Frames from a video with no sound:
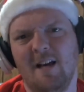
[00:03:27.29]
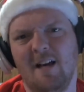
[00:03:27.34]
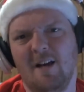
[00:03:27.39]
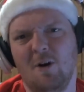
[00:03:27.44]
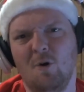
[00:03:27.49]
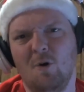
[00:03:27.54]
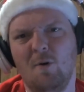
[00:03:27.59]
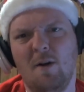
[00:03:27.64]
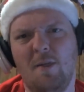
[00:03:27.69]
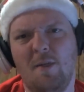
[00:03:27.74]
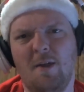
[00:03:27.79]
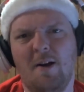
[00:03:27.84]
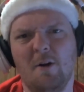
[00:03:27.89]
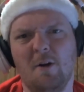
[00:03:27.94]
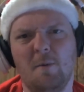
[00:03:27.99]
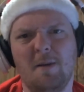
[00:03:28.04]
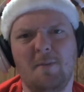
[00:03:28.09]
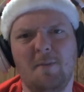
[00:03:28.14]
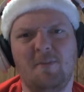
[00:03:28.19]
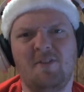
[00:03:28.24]
Who would have thought it would
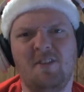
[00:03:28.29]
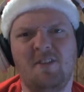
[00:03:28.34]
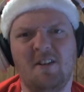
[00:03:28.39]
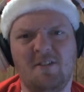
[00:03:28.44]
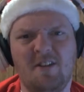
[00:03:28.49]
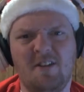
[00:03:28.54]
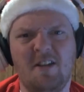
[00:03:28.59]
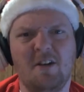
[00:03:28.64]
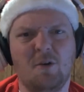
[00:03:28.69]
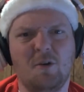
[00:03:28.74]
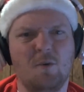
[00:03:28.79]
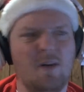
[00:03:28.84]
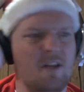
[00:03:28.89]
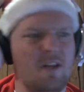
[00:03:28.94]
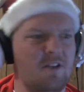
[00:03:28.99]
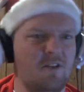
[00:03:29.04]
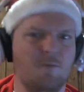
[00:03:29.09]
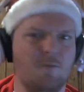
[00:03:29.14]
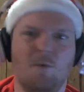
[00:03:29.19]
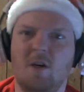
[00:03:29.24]
be 60 degrees
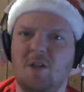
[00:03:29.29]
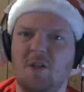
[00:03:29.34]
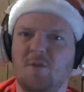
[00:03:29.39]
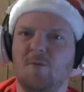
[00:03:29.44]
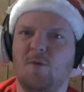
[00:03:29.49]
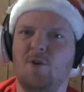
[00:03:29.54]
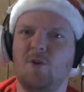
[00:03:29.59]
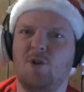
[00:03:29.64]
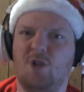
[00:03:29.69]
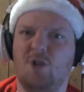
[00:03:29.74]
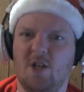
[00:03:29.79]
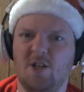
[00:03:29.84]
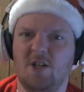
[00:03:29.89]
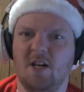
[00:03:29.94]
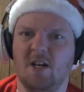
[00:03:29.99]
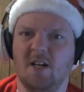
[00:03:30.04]
in West Virginia?